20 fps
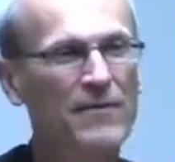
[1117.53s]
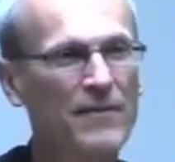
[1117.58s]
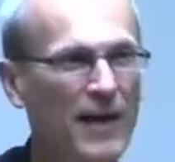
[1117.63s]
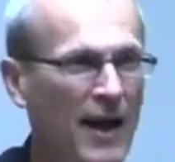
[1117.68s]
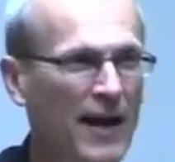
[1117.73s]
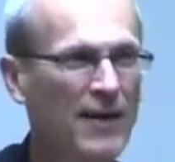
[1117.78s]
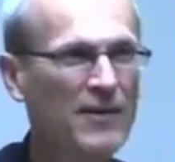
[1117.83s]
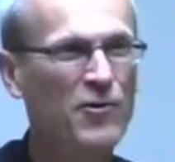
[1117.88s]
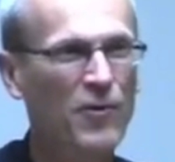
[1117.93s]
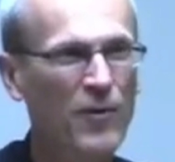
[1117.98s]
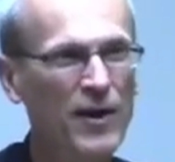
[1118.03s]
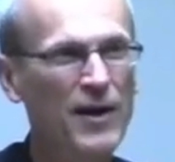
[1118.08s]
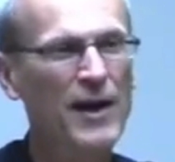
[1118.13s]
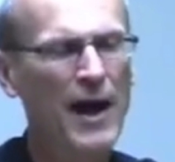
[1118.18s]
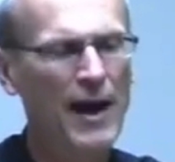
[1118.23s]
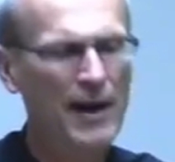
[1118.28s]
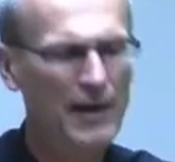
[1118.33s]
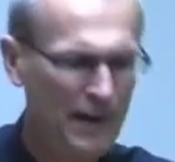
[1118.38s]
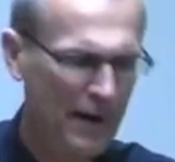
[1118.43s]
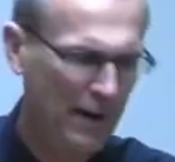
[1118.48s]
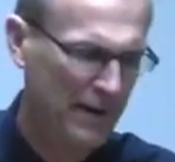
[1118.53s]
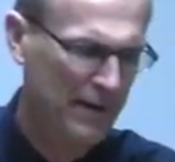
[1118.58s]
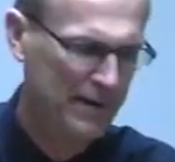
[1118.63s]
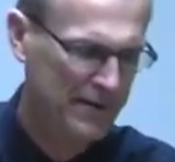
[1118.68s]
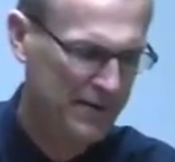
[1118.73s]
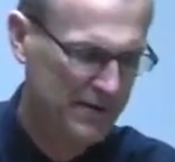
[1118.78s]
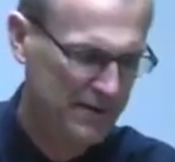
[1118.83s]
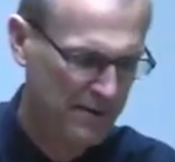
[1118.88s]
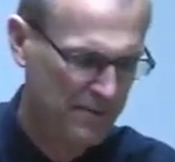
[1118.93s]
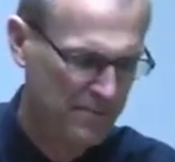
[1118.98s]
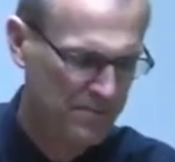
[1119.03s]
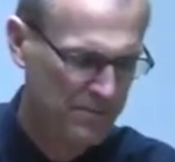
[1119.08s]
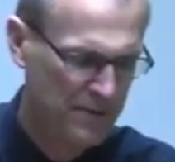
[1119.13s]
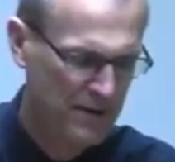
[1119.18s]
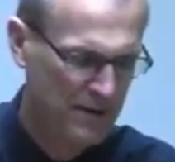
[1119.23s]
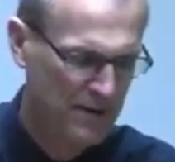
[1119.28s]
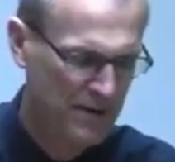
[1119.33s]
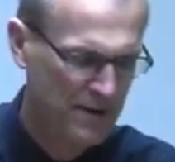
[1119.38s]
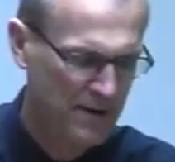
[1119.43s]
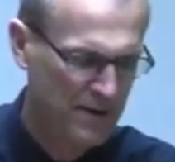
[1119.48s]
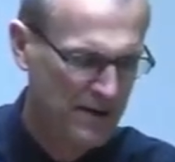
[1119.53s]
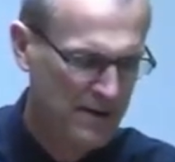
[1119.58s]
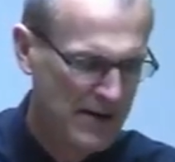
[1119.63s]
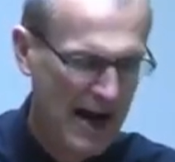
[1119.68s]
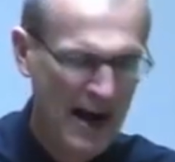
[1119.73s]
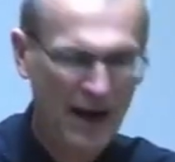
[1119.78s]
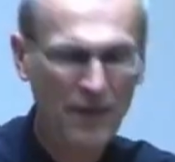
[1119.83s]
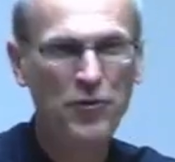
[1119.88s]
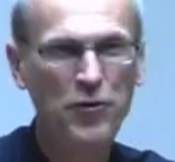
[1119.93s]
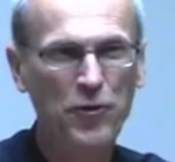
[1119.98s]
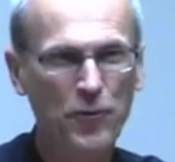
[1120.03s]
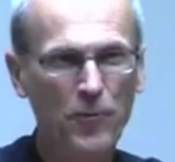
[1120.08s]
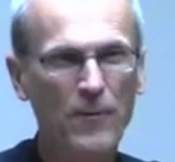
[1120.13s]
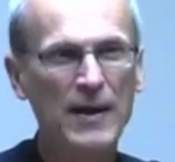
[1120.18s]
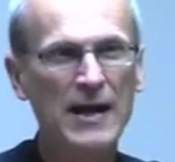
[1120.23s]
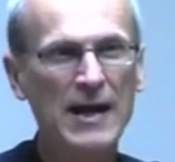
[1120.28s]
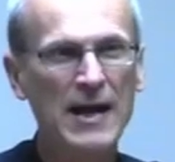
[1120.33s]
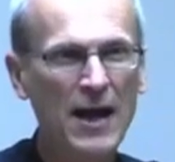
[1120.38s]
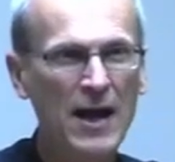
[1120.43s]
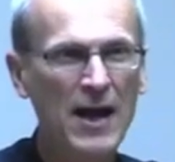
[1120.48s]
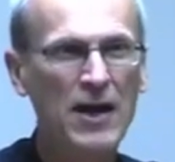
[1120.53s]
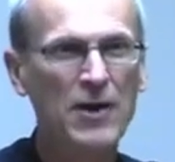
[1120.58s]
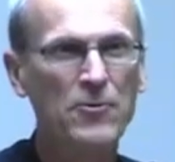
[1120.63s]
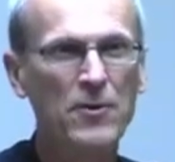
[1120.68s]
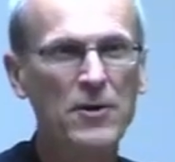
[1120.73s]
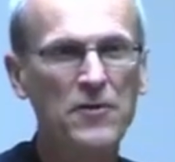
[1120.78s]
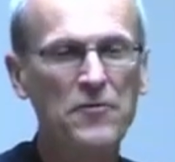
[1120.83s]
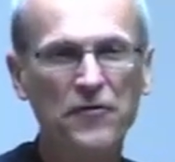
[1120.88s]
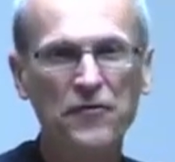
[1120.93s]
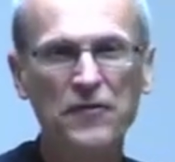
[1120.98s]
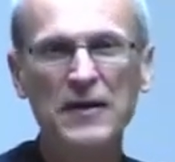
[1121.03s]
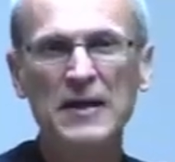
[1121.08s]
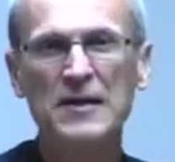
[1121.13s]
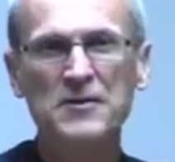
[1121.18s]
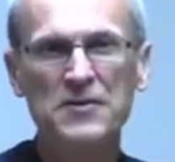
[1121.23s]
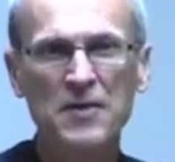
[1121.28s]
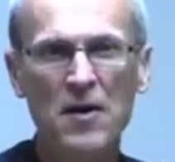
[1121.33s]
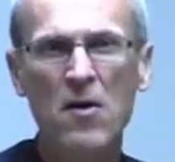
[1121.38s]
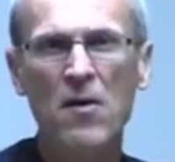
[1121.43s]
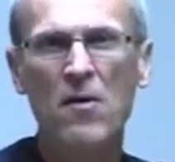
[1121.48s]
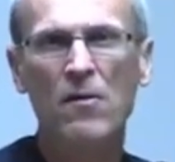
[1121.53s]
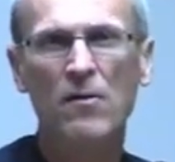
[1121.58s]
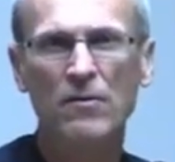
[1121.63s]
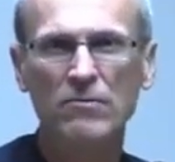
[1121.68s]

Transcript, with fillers: Okay, 29 yards. And 300 feet tall.